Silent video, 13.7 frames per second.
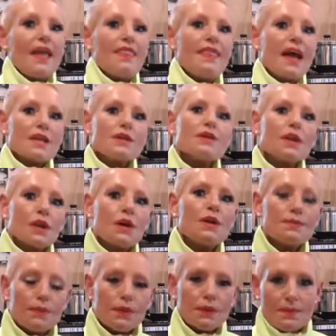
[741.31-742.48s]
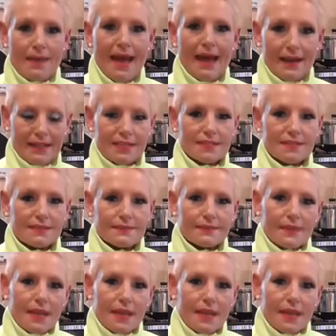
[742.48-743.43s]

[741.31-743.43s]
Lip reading: that you learn more about it?